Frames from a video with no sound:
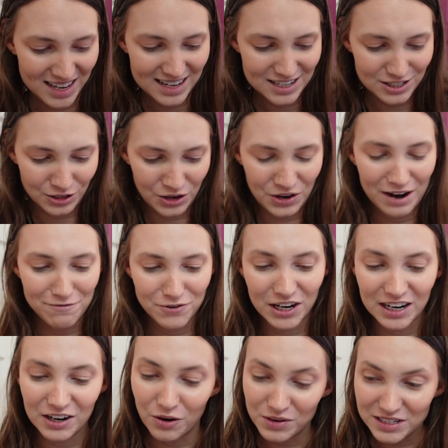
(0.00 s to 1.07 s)
So if you're
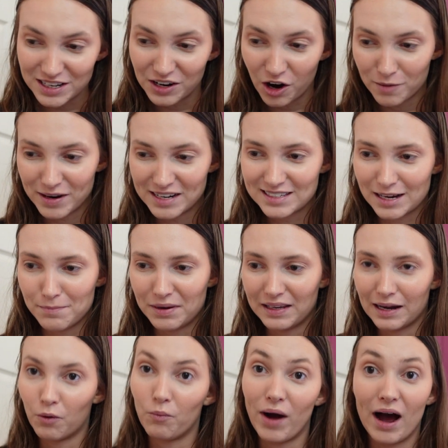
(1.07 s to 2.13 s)
gonna go into the comments and be
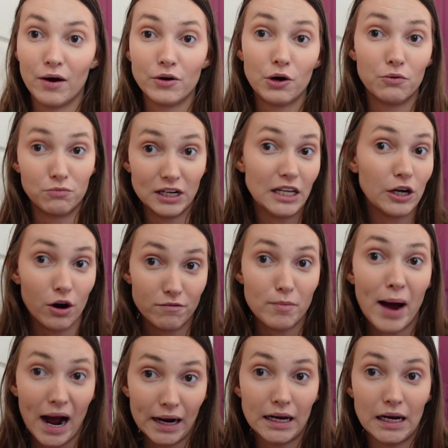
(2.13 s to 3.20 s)
like, wow, you're really
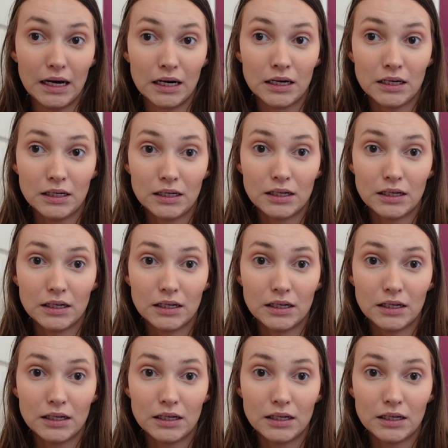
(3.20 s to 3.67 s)
overpacking,